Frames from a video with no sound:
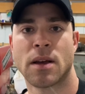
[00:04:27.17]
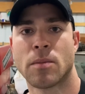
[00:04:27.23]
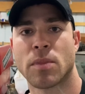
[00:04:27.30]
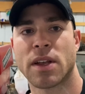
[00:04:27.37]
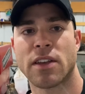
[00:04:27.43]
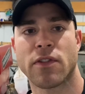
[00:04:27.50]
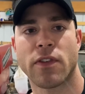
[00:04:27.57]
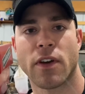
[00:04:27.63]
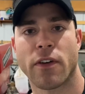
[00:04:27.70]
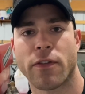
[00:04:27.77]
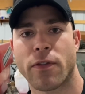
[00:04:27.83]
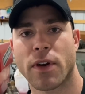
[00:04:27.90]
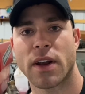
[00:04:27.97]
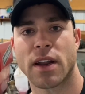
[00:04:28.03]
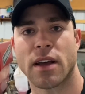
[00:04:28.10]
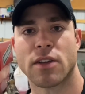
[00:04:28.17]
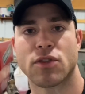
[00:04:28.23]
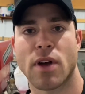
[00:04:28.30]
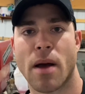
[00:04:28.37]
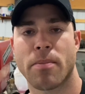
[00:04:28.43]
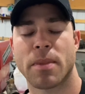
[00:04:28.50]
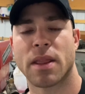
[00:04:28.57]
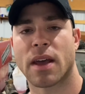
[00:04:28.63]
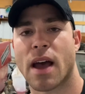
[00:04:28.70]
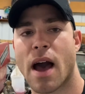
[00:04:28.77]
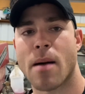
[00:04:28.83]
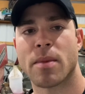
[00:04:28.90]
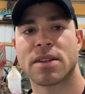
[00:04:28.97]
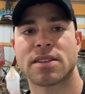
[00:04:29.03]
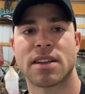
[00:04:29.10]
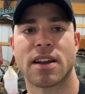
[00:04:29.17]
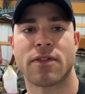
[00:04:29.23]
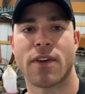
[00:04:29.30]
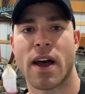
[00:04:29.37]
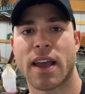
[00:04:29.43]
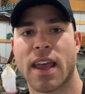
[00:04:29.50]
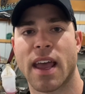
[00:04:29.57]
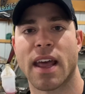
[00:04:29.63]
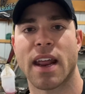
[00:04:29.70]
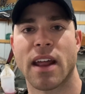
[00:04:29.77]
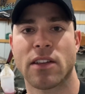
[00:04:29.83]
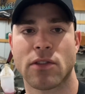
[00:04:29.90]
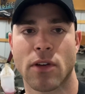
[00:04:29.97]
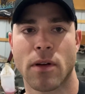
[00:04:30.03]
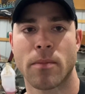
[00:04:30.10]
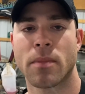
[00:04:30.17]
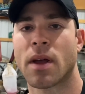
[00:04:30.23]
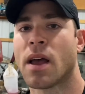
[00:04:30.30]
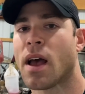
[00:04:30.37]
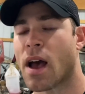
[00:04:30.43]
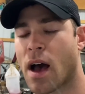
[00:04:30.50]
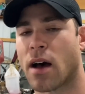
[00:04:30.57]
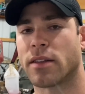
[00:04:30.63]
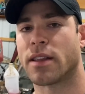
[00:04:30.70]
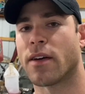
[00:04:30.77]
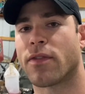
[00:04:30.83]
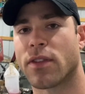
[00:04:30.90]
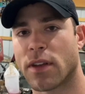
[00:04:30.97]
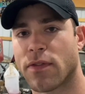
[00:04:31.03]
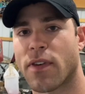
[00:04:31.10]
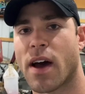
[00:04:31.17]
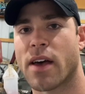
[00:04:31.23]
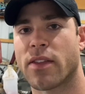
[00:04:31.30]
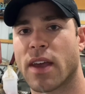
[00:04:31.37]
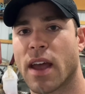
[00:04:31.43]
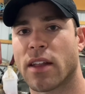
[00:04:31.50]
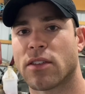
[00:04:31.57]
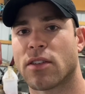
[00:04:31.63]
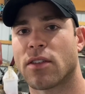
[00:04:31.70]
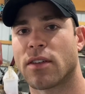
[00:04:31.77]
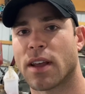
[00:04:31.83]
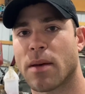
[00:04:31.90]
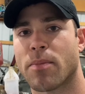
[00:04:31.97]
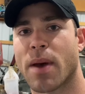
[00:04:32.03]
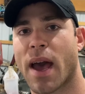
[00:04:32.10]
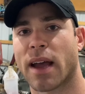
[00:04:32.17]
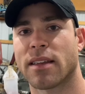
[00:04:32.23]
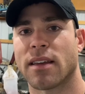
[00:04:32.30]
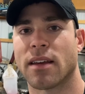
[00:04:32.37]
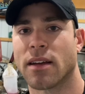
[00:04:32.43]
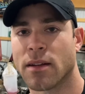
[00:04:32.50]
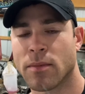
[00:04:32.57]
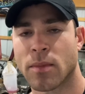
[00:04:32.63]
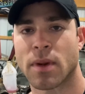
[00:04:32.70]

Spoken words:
please feel free to drop them in the comments, and if I can't answer them, I'll definitely find the answer and get back to you.